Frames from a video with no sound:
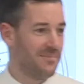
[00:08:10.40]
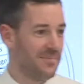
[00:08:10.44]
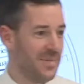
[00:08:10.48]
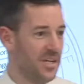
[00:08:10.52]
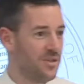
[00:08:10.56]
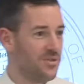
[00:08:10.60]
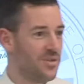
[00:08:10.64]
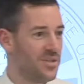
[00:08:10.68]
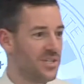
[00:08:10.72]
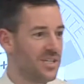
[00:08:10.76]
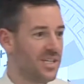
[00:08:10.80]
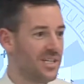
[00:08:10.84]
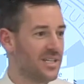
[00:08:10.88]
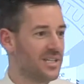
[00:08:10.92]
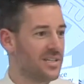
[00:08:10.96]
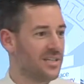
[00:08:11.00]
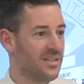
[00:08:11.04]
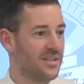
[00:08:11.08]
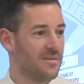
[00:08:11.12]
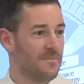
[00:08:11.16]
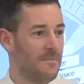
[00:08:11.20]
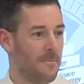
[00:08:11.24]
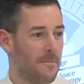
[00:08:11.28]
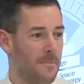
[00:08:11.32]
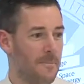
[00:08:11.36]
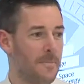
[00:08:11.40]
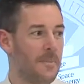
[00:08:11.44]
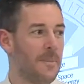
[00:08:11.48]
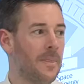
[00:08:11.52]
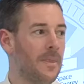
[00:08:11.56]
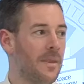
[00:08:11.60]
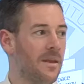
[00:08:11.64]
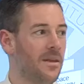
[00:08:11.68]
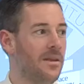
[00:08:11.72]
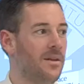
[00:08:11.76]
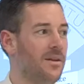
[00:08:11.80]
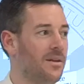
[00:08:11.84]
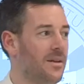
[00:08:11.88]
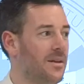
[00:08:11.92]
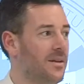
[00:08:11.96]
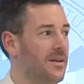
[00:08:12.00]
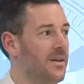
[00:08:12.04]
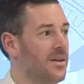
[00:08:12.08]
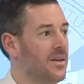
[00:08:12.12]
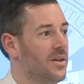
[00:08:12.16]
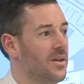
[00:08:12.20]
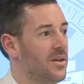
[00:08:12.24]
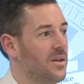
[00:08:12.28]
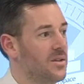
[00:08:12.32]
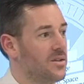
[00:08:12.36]
Interesting, isn't it?
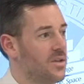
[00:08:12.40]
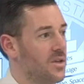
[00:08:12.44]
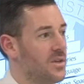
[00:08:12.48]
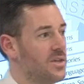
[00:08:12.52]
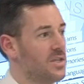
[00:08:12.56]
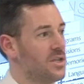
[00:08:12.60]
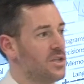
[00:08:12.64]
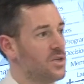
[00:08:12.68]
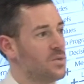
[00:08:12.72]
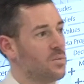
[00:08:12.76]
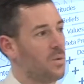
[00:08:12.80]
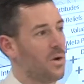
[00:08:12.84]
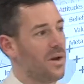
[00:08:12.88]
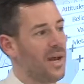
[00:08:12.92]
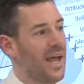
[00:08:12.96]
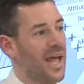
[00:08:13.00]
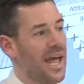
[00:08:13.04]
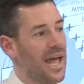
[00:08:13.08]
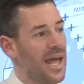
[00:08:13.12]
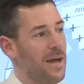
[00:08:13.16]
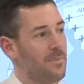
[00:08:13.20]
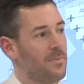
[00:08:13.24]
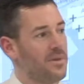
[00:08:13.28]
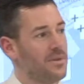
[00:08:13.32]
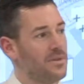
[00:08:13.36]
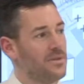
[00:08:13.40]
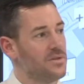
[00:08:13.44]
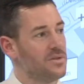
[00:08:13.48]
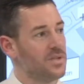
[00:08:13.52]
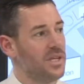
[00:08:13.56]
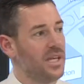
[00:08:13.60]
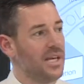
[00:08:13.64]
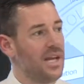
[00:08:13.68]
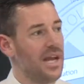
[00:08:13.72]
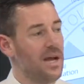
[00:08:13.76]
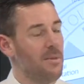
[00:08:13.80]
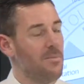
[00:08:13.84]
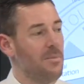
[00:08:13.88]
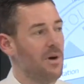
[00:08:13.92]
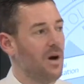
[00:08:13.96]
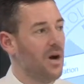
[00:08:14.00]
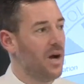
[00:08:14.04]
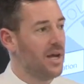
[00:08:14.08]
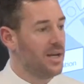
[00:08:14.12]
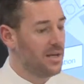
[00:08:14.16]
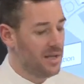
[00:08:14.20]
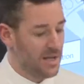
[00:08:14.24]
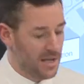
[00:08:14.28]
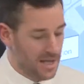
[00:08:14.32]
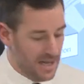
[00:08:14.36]
So this is what happens in our
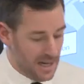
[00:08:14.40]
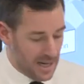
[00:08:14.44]
mind.